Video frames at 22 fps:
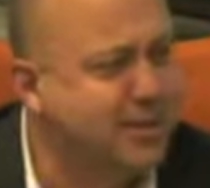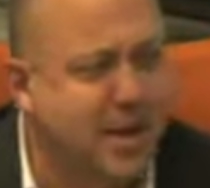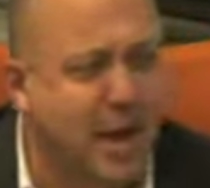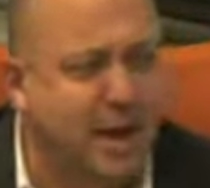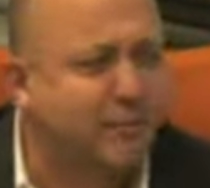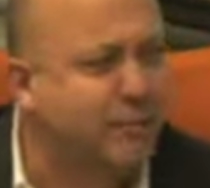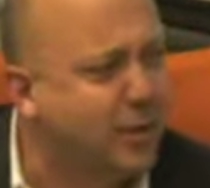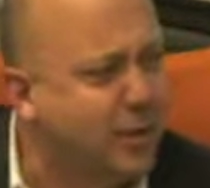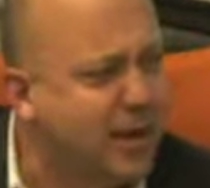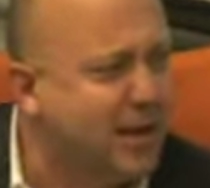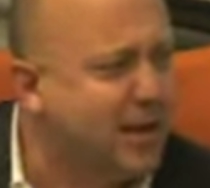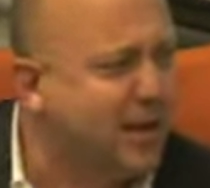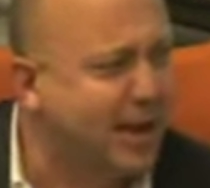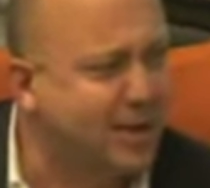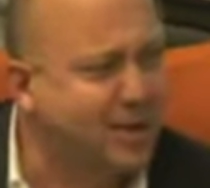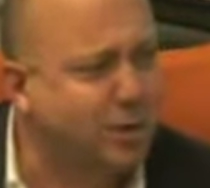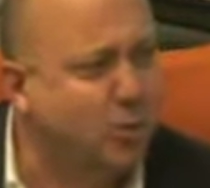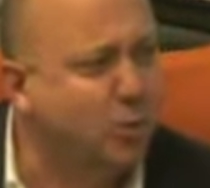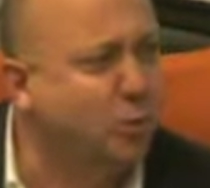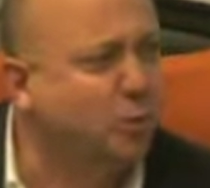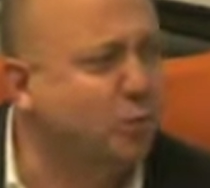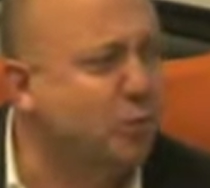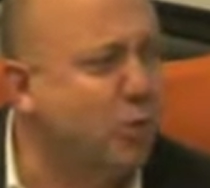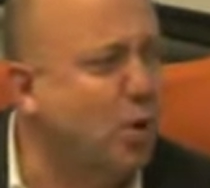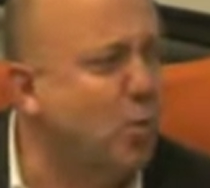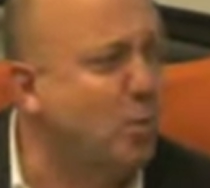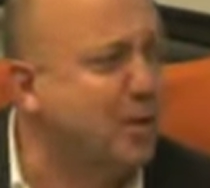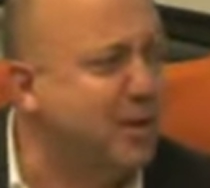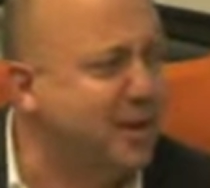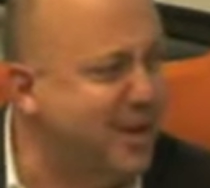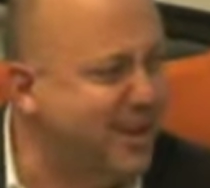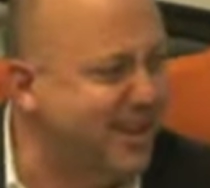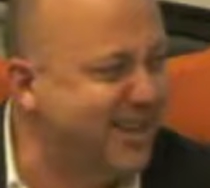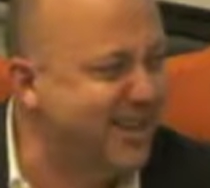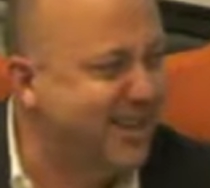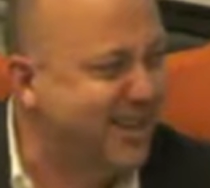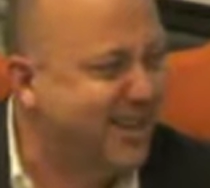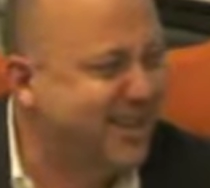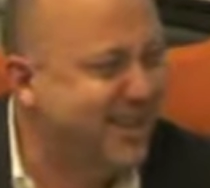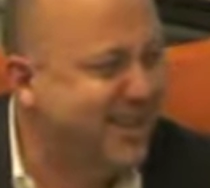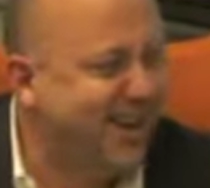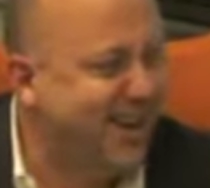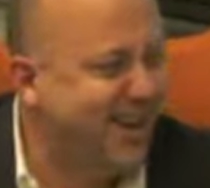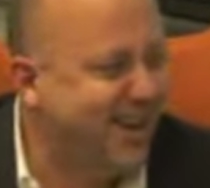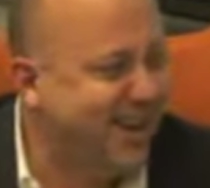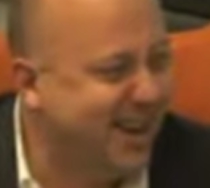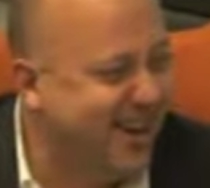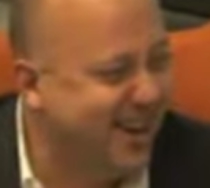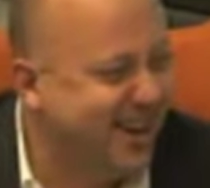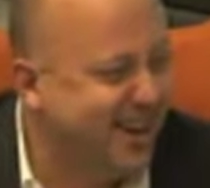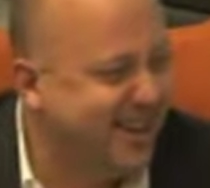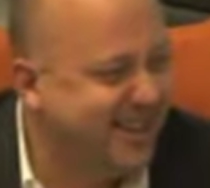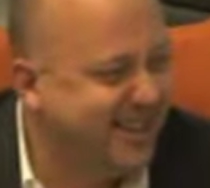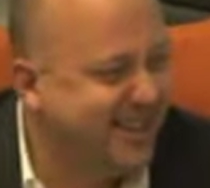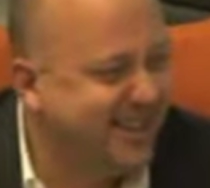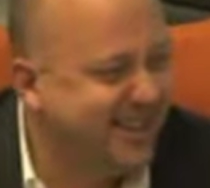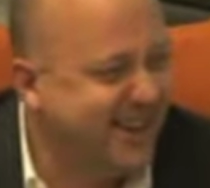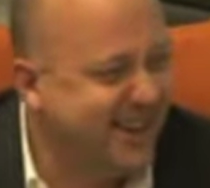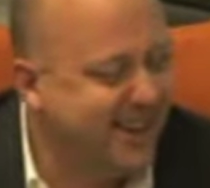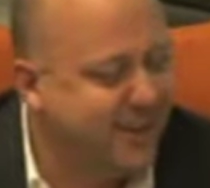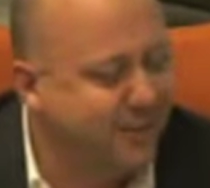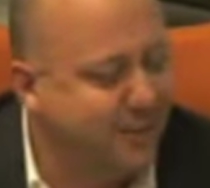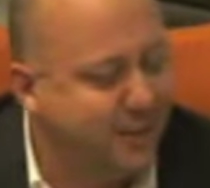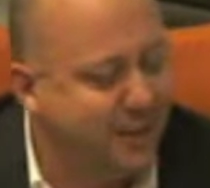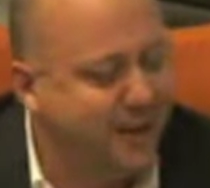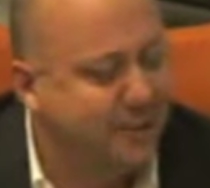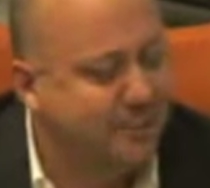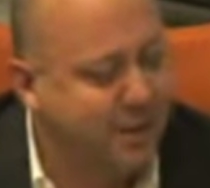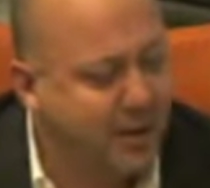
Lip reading: It's kind of like an old Roman kind of thing.